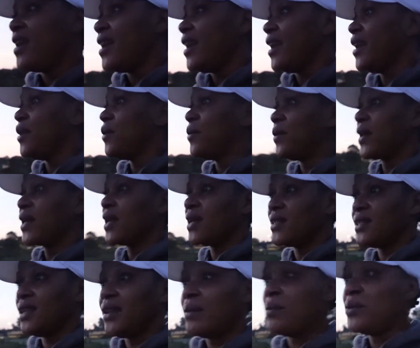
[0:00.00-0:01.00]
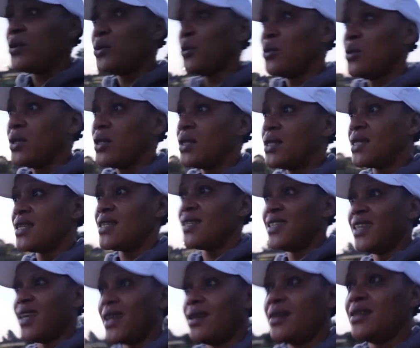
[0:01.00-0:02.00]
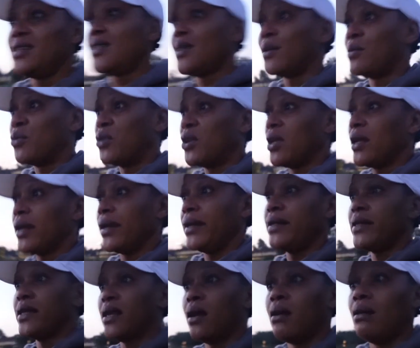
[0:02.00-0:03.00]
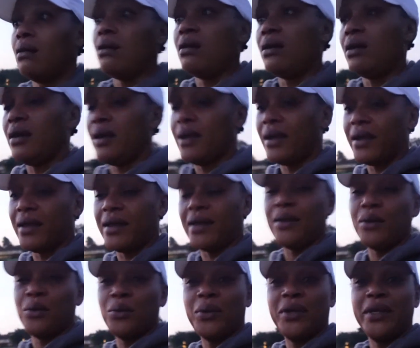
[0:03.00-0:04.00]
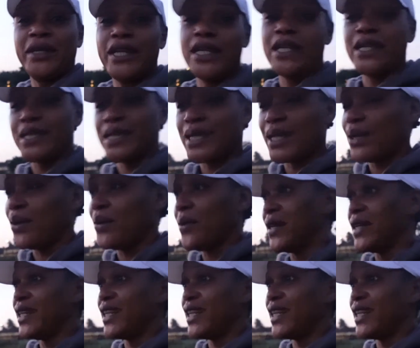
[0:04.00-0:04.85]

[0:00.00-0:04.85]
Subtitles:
Anyway guys, let me do this. Yeah, there's someone ahead. Oh, I don't want this. I don't